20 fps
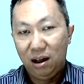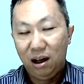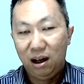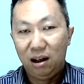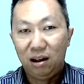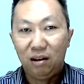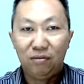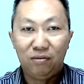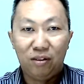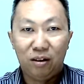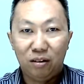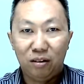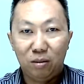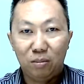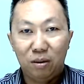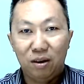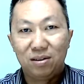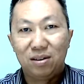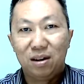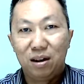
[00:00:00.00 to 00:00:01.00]
And I found out
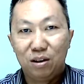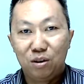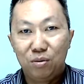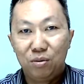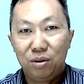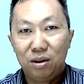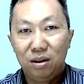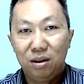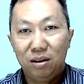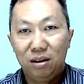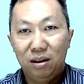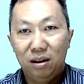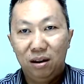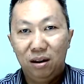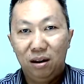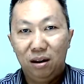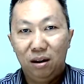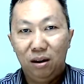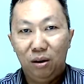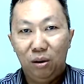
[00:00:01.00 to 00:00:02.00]
about stuttering
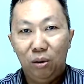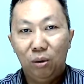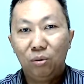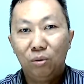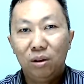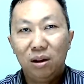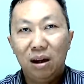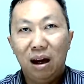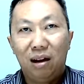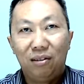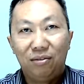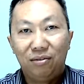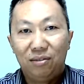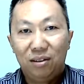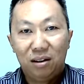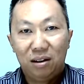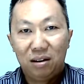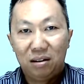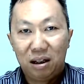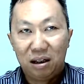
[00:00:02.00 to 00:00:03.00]
only
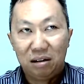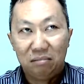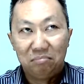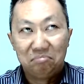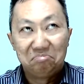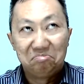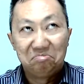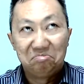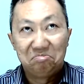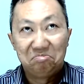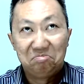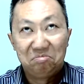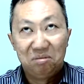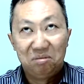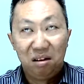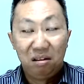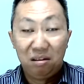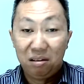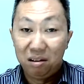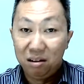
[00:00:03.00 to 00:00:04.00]
after like
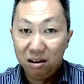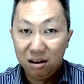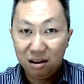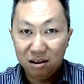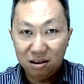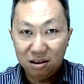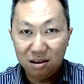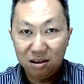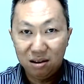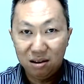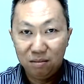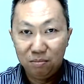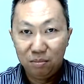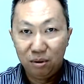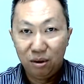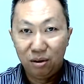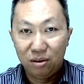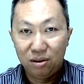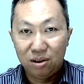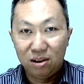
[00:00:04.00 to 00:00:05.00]
30 years
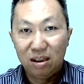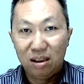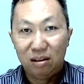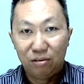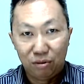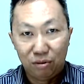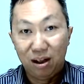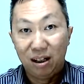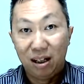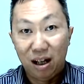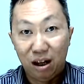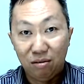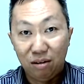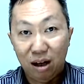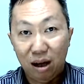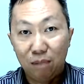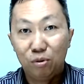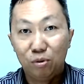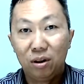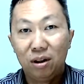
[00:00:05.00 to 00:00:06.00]
because right now
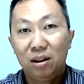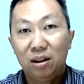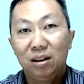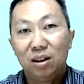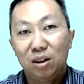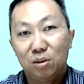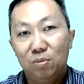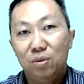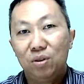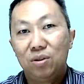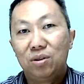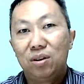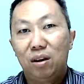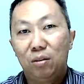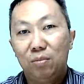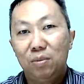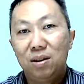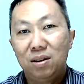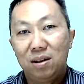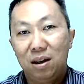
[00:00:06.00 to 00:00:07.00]
I'm working in a speech
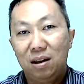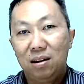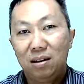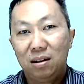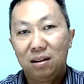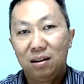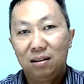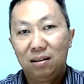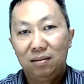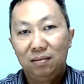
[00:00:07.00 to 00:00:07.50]
therapy center.